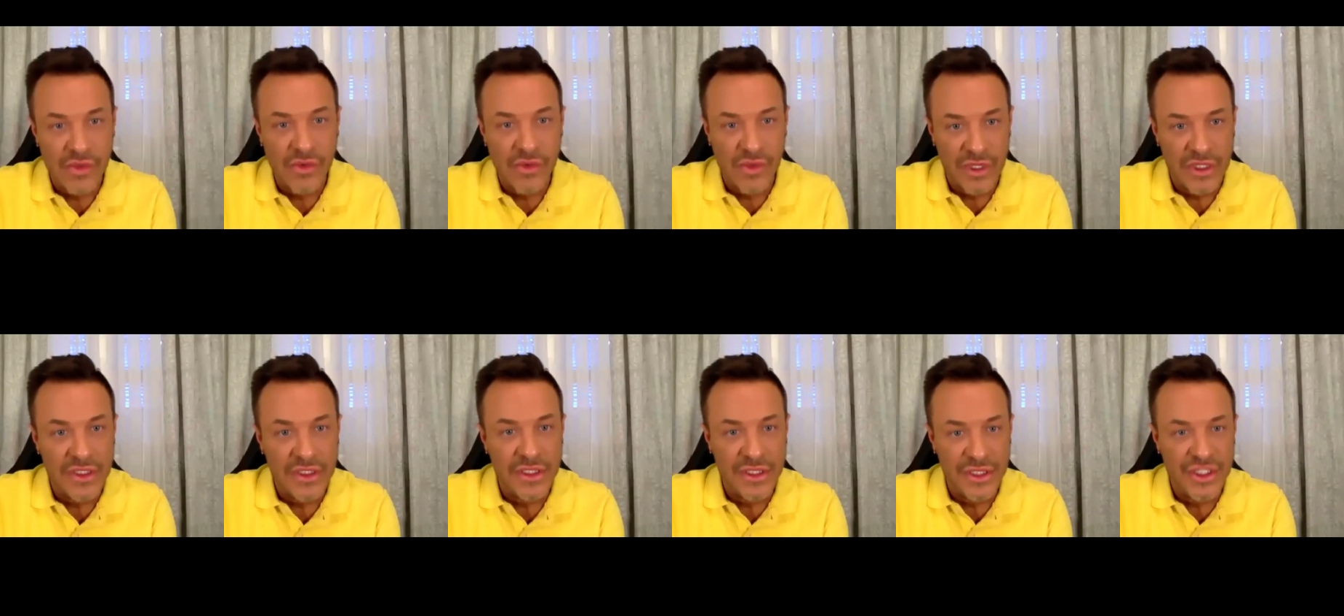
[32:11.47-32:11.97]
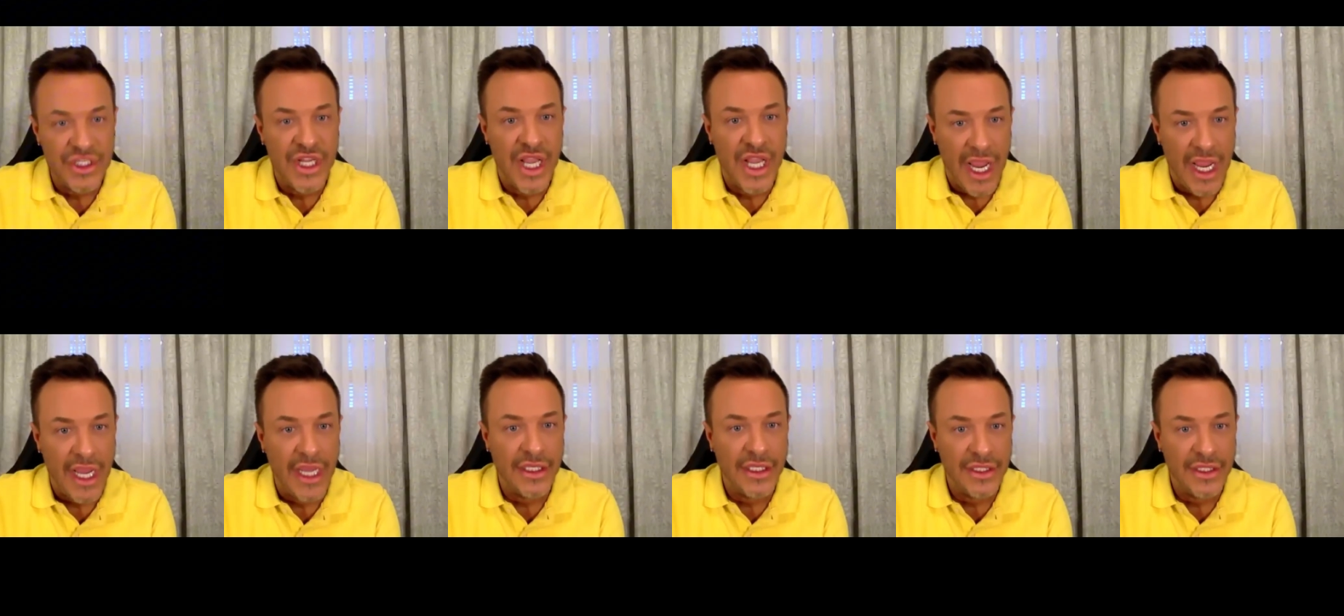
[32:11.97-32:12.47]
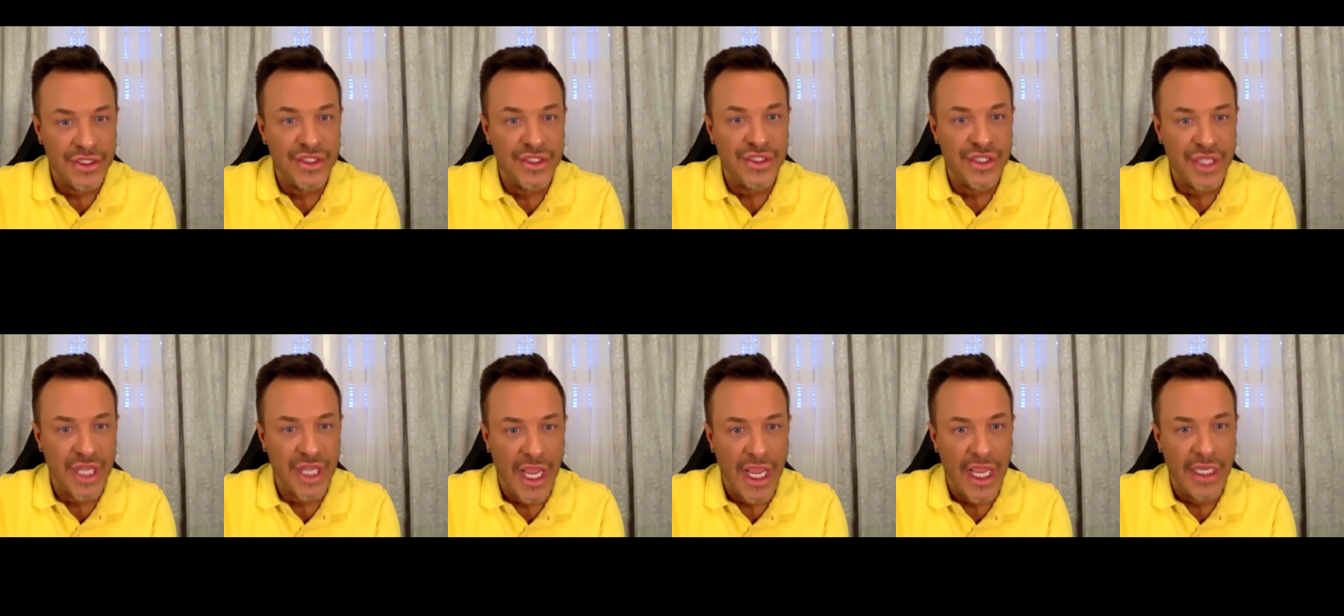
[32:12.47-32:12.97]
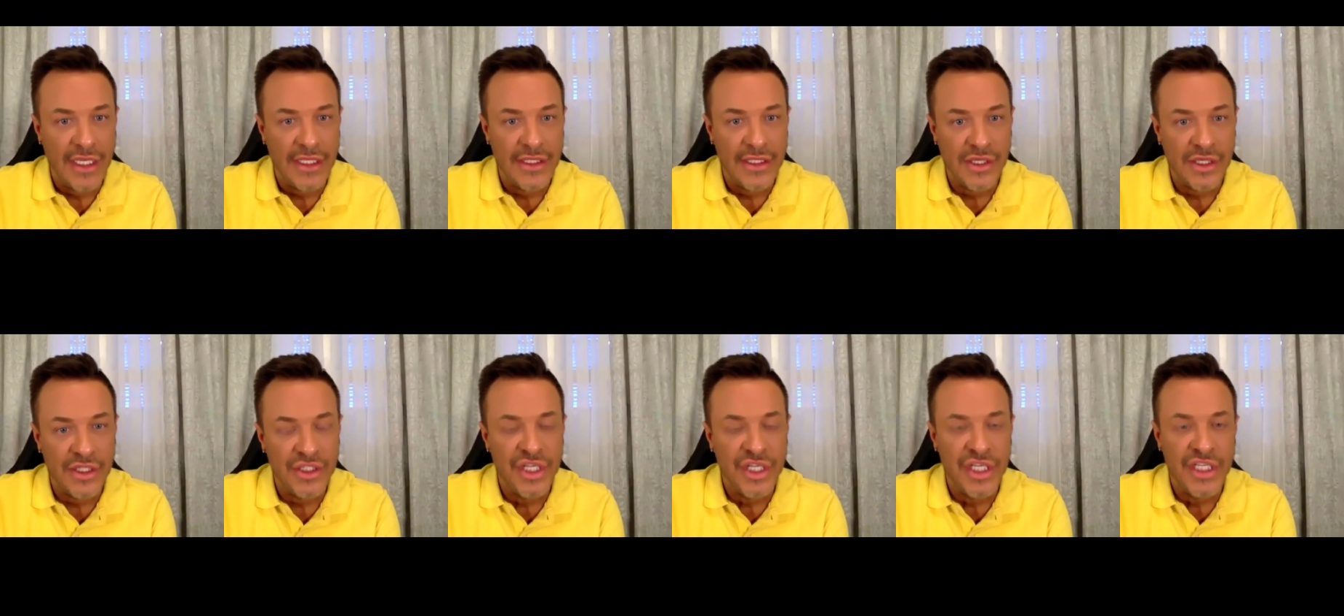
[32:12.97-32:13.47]
is going to change and
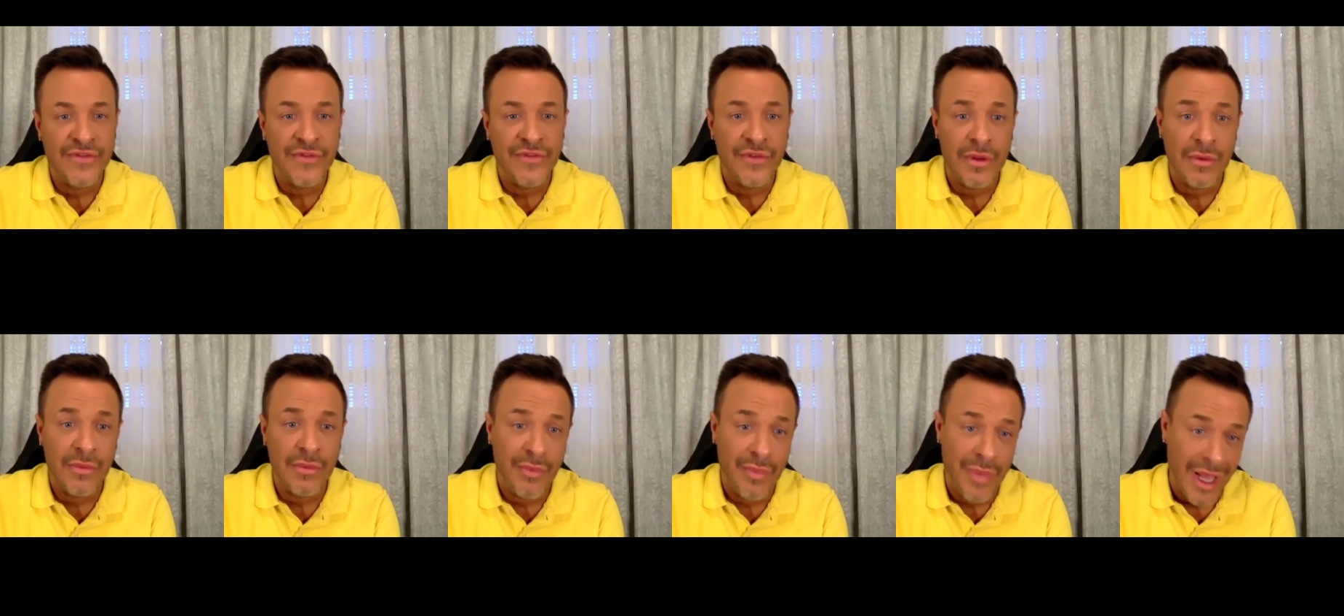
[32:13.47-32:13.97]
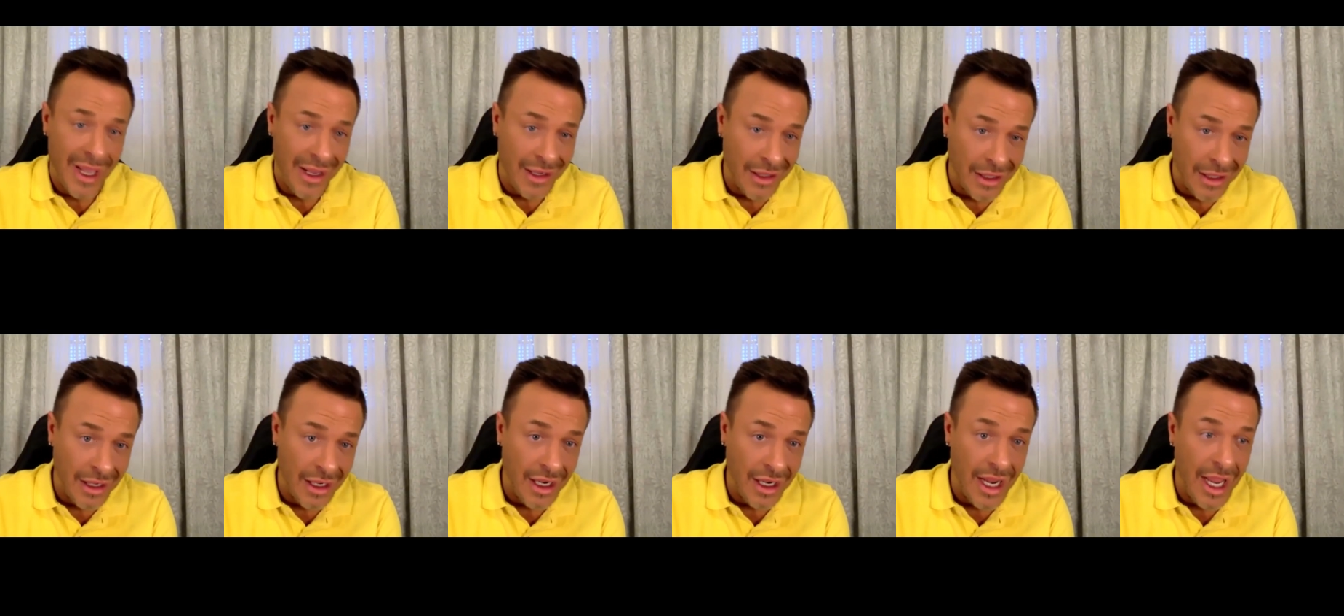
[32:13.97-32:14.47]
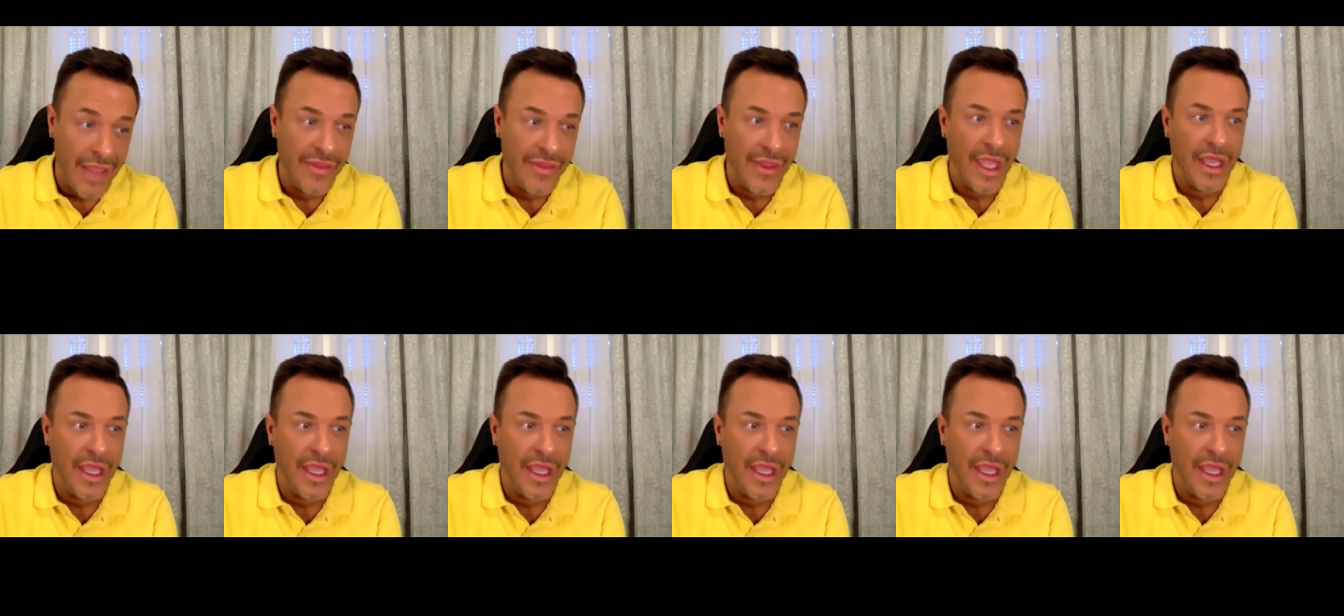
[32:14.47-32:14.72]
it's going to change for the better,